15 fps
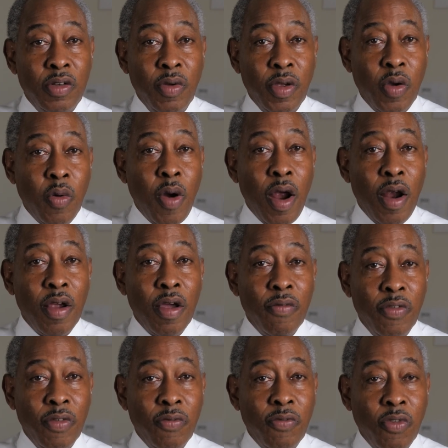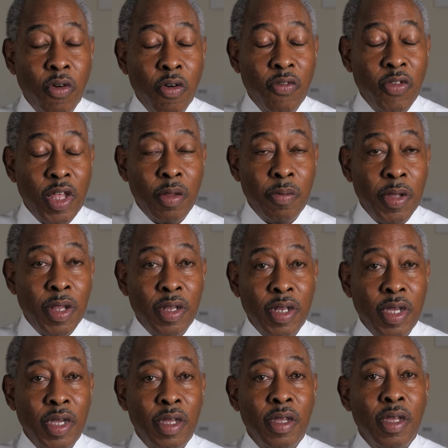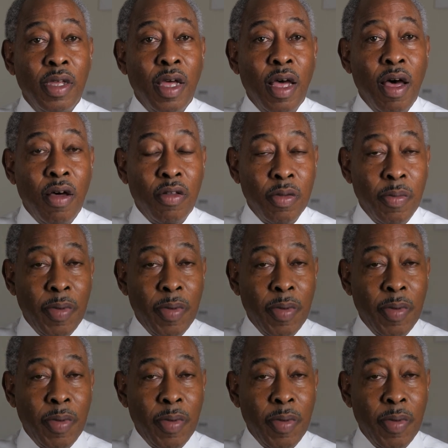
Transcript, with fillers: to inquire for availability. All the